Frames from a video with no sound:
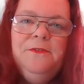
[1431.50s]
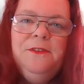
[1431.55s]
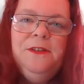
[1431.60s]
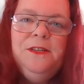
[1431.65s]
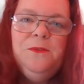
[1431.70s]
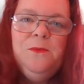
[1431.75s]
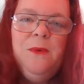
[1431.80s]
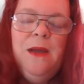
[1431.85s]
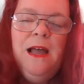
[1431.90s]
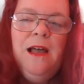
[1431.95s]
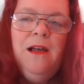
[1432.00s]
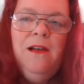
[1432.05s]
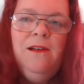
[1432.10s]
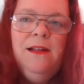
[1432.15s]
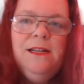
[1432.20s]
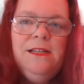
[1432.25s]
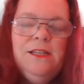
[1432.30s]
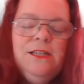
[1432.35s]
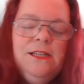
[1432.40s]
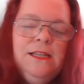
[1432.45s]
as well.
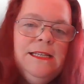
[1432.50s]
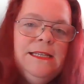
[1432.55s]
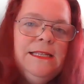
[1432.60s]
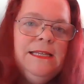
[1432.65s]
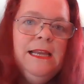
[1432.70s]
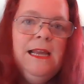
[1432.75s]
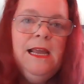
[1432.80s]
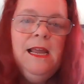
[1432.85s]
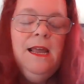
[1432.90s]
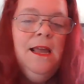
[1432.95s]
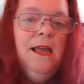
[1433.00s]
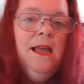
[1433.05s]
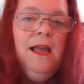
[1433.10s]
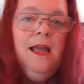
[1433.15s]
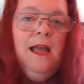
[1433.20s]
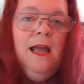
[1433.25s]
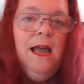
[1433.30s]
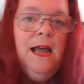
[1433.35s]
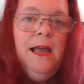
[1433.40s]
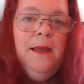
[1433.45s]
It's just
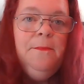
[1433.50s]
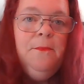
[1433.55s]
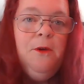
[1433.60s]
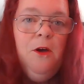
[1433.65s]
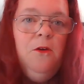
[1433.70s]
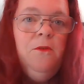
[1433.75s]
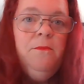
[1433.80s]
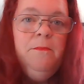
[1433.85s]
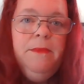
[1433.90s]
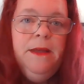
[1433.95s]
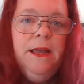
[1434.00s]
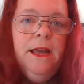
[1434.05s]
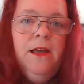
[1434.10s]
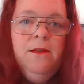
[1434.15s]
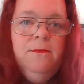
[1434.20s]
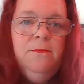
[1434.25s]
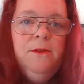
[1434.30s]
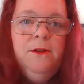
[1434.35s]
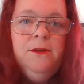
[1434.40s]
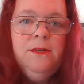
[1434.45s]
I'm
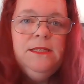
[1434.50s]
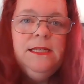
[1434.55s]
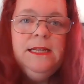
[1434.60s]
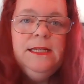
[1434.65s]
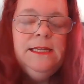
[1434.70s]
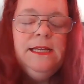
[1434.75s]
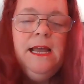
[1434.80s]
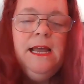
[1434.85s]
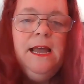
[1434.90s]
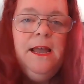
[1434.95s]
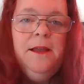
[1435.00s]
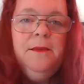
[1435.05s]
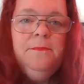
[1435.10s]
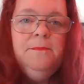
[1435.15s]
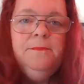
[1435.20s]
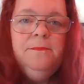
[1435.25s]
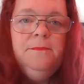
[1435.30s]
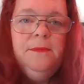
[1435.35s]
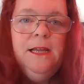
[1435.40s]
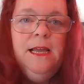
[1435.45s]
homebound most of the
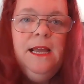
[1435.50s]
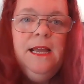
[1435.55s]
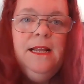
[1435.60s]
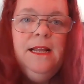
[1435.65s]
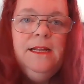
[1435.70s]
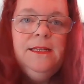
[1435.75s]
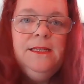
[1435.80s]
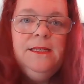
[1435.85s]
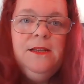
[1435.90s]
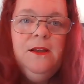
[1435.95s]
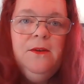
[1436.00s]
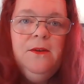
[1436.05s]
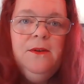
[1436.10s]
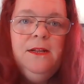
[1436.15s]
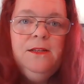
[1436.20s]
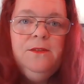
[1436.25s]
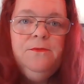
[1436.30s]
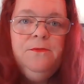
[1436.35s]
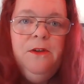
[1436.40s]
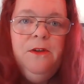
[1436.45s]
time, and so
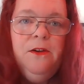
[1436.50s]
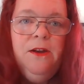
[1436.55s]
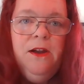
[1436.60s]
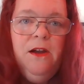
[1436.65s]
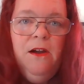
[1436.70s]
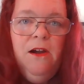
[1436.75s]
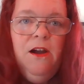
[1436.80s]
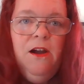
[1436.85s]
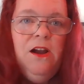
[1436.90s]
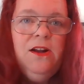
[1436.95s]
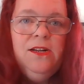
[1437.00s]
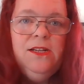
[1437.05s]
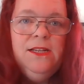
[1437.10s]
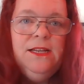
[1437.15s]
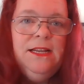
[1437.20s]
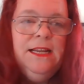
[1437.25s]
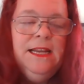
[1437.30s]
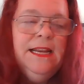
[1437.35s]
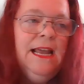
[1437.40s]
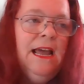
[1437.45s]
it's very hard
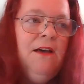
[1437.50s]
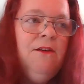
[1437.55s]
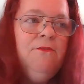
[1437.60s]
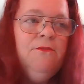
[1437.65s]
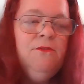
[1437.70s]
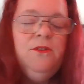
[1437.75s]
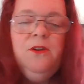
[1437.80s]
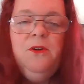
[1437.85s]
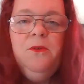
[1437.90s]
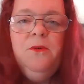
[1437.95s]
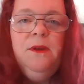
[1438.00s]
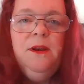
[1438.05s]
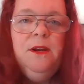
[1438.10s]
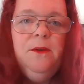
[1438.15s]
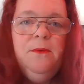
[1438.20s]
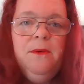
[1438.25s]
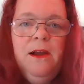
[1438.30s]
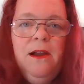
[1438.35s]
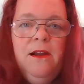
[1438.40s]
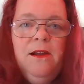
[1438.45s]
to get out and go
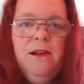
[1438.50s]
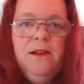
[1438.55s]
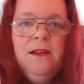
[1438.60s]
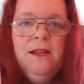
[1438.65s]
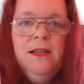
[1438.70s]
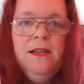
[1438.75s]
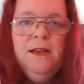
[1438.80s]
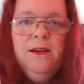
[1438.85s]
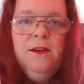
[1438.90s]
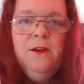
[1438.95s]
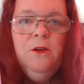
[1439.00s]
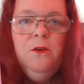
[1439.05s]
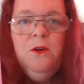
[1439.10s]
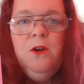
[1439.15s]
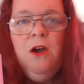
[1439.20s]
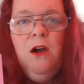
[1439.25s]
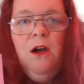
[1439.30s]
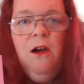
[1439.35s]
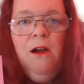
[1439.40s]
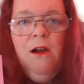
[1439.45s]
anywhere. No
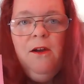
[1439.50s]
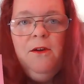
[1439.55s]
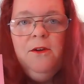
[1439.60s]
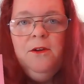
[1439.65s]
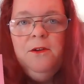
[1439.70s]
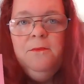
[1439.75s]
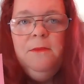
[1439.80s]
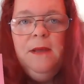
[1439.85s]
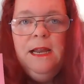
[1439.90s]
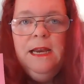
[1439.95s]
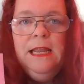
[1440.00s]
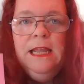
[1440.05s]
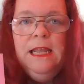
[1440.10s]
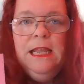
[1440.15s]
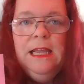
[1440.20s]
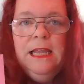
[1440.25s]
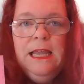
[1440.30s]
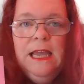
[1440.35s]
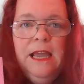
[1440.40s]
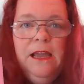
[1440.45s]
car, no
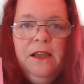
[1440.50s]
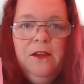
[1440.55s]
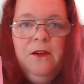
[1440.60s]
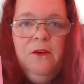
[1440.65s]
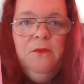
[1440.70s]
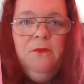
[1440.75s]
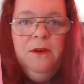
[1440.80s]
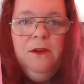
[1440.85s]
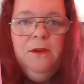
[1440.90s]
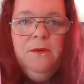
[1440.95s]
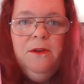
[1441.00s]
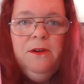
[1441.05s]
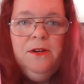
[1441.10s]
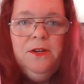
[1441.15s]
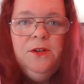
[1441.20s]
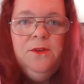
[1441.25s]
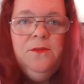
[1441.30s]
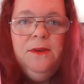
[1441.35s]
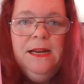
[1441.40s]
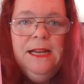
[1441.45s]
money, you can't go anywhere
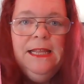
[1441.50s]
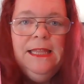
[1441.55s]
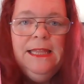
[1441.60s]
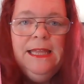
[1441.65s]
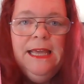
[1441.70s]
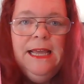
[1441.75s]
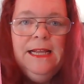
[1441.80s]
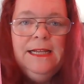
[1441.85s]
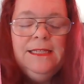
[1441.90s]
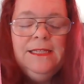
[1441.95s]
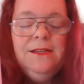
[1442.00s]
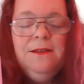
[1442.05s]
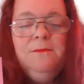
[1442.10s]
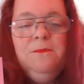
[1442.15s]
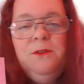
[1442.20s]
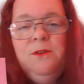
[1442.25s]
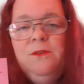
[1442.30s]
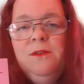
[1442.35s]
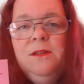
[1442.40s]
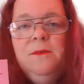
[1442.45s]
and do anything. So
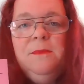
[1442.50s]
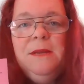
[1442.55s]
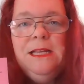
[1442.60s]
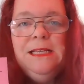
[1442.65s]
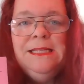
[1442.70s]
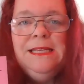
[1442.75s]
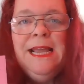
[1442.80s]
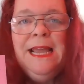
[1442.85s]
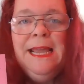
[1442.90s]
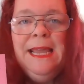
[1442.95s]
I'm doing the best I